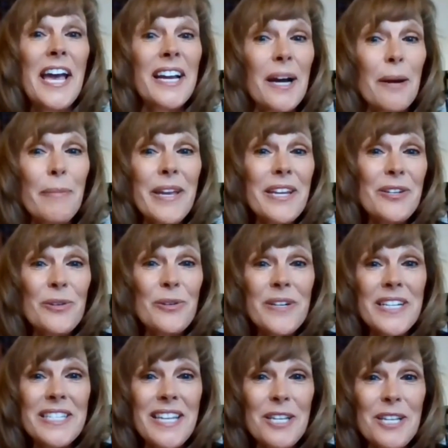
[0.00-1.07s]
Come in, do an
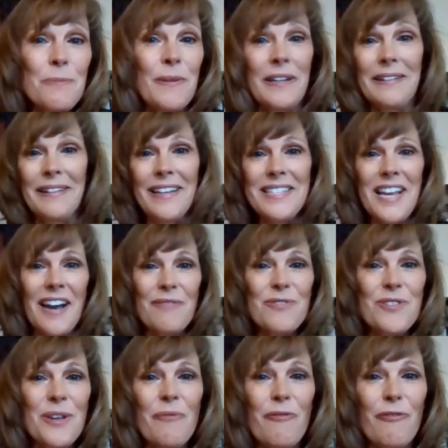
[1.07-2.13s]
assessment. Let's have
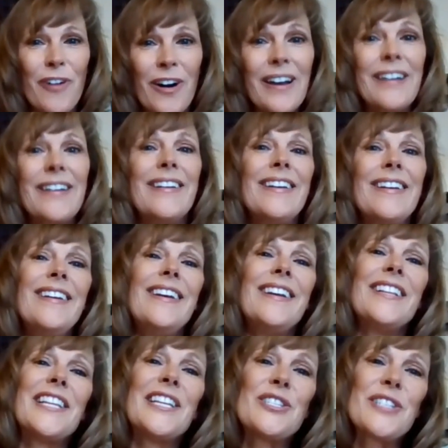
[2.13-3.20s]
some fun.
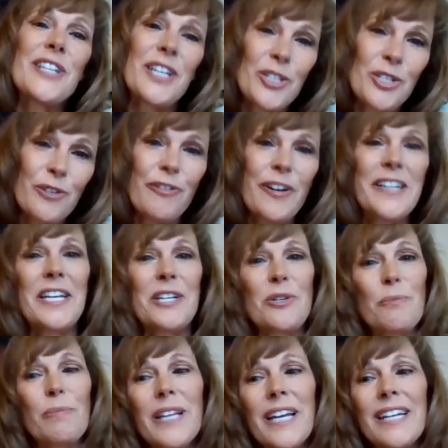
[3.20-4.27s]
Let's look at your
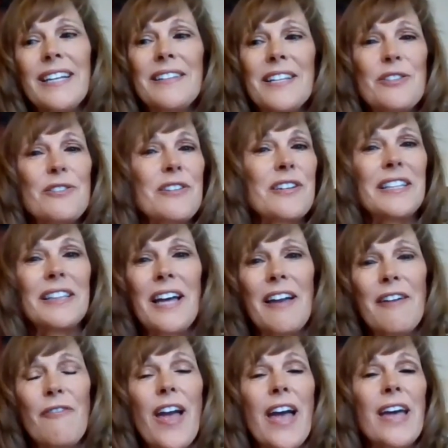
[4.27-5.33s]
financial planning. Let's look at
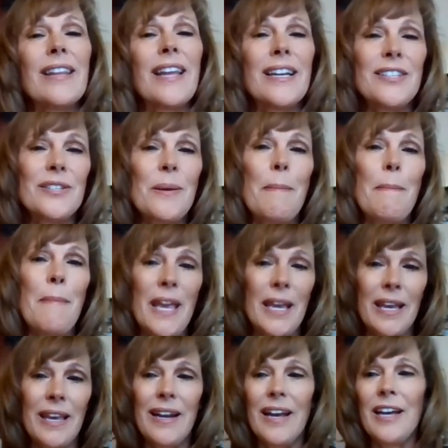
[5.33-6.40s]
life, and let's
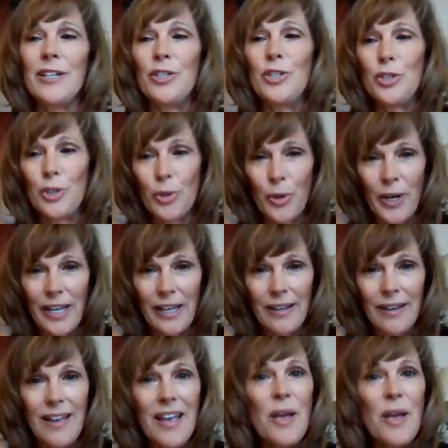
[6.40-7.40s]
make it a joy.